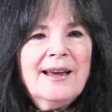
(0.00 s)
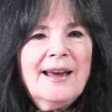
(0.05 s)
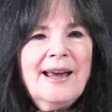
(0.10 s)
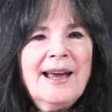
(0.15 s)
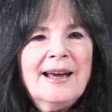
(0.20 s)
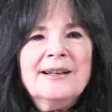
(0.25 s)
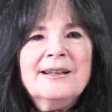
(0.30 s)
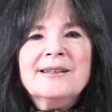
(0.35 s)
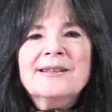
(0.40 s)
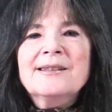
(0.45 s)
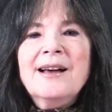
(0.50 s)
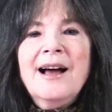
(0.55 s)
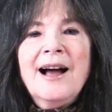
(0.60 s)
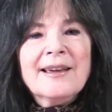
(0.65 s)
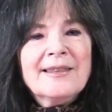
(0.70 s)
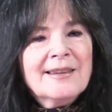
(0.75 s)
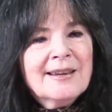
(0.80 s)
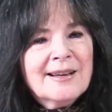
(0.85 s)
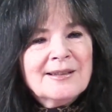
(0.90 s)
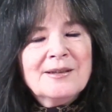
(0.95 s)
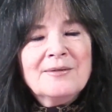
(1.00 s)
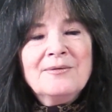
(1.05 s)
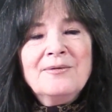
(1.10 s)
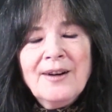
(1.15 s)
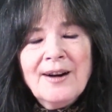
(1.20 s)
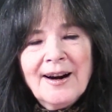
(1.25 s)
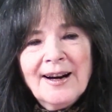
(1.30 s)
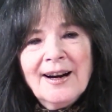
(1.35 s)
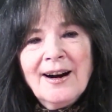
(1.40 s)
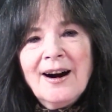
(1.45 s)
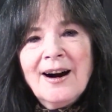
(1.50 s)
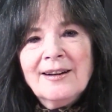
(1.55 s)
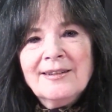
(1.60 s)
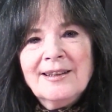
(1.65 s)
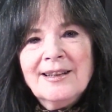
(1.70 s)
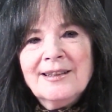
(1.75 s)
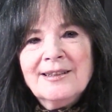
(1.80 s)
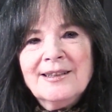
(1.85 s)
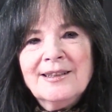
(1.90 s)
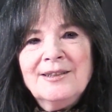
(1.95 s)
I think it's a very hard
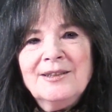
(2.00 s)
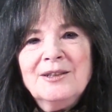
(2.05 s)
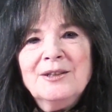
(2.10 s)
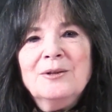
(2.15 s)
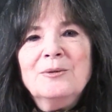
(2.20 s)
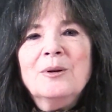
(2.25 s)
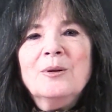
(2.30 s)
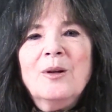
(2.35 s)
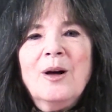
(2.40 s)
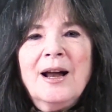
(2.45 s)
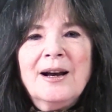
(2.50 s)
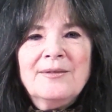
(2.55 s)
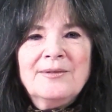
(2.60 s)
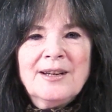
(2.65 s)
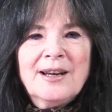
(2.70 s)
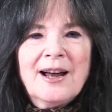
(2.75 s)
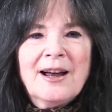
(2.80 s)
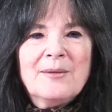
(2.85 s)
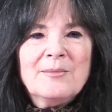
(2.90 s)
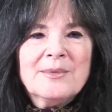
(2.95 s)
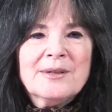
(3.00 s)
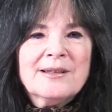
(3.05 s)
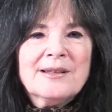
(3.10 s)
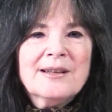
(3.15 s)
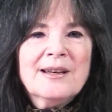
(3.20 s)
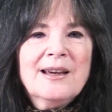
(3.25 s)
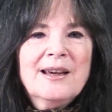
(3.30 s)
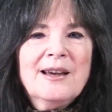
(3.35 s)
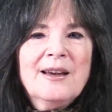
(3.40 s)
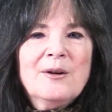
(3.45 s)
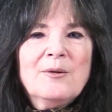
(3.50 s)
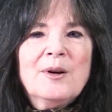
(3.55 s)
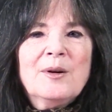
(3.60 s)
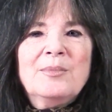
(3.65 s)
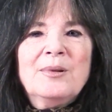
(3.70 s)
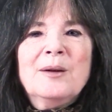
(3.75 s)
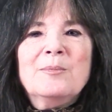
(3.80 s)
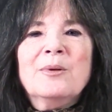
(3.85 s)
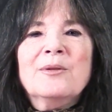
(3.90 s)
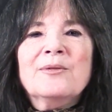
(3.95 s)
thing to do. A lot of times when
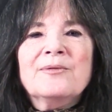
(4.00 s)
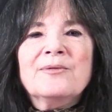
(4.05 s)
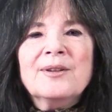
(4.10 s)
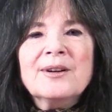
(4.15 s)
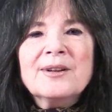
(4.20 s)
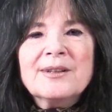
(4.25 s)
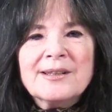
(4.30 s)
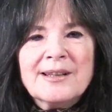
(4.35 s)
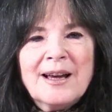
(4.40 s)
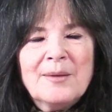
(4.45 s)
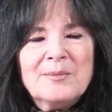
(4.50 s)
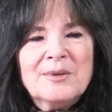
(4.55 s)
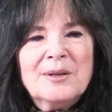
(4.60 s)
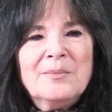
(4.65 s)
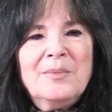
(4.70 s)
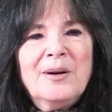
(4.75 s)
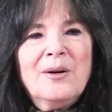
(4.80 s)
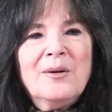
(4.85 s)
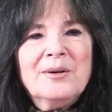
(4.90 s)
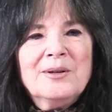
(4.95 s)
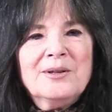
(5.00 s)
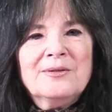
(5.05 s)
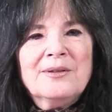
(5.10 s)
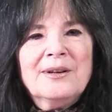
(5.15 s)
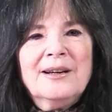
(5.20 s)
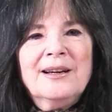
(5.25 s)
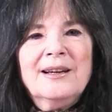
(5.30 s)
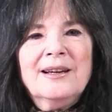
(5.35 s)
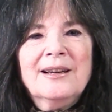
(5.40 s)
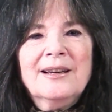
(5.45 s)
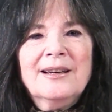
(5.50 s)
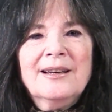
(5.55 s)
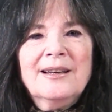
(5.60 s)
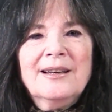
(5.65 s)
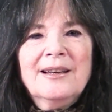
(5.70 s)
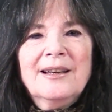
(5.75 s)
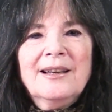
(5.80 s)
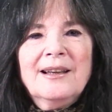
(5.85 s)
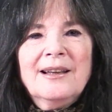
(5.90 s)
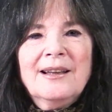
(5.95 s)
people first come to poetry,
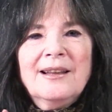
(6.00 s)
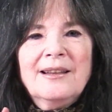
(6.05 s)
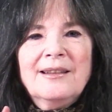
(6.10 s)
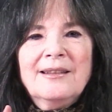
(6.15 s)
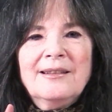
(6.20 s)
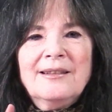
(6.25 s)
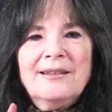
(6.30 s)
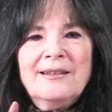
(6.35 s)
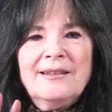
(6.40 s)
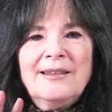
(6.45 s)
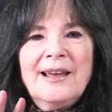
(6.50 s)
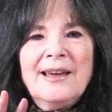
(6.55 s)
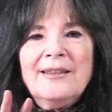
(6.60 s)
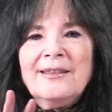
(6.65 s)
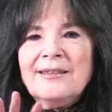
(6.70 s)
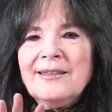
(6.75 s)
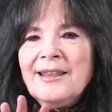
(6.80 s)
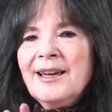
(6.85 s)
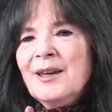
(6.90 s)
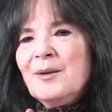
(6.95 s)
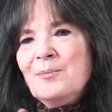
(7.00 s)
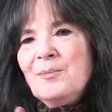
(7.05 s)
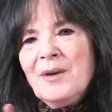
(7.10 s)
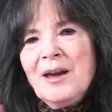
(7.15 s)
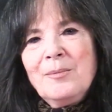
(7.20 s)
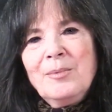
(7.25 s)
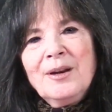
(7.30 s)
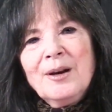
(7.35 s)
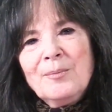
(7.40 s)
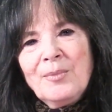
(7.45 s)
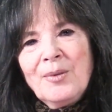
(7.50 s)
they think maybe a